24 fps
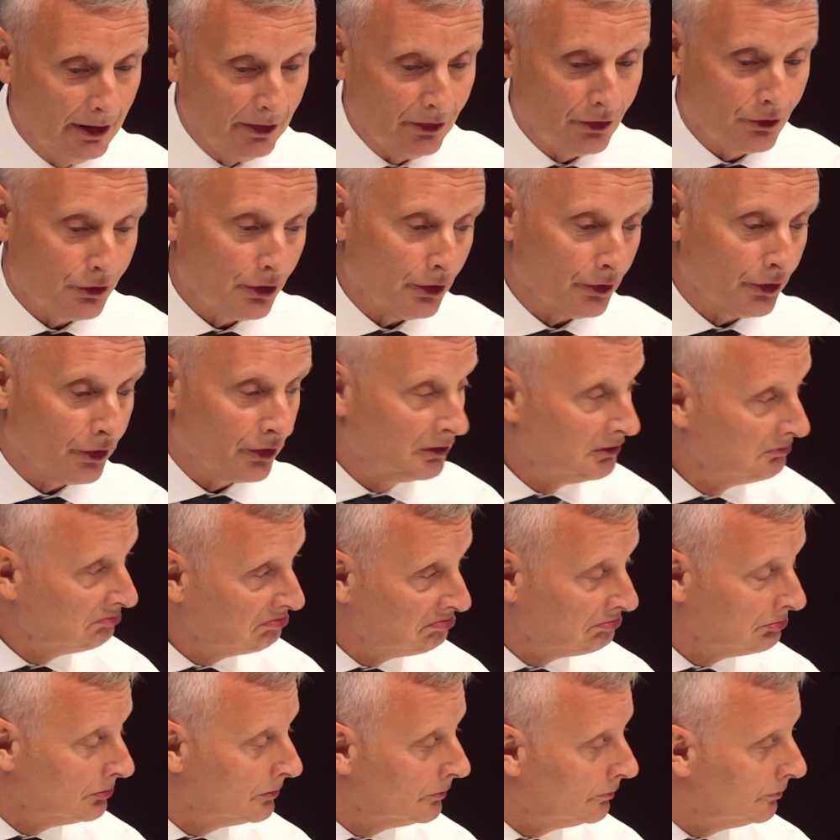Liz Truss,
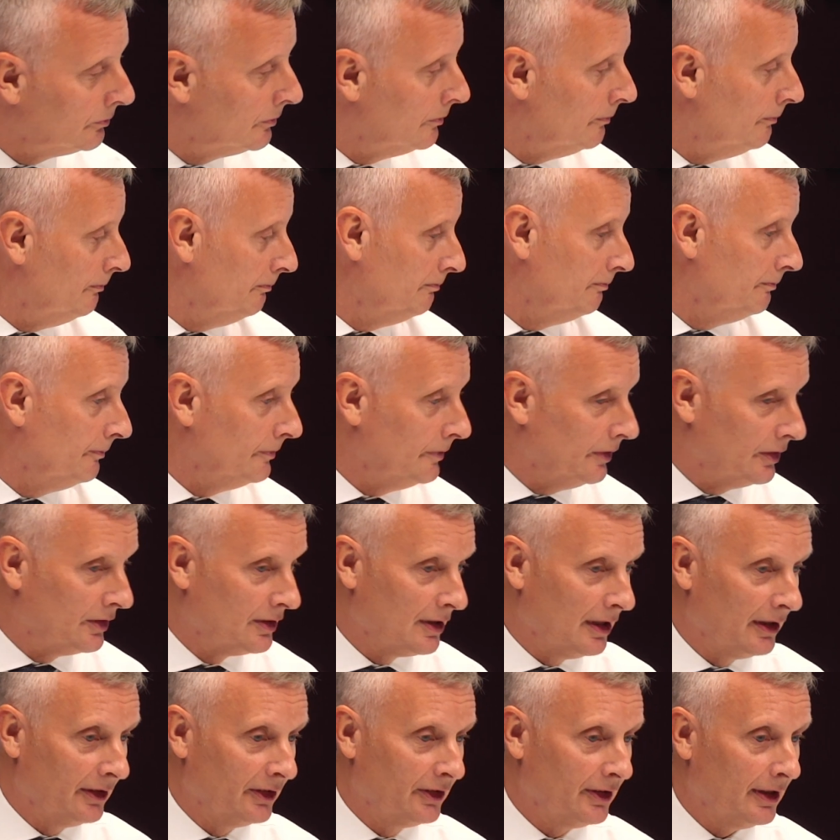as
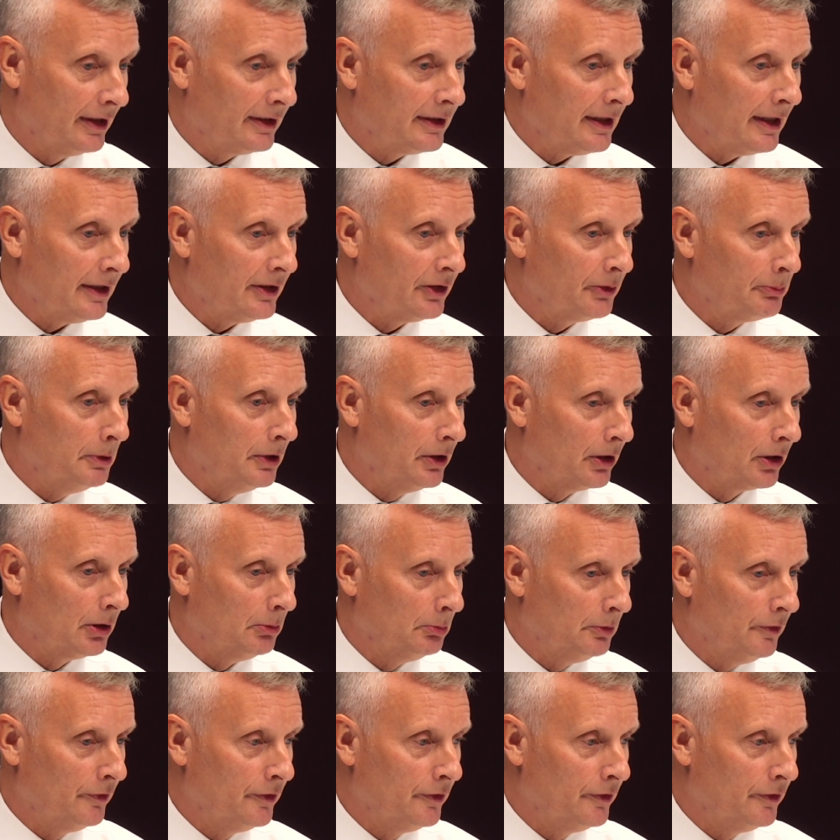Di said, there's been a couple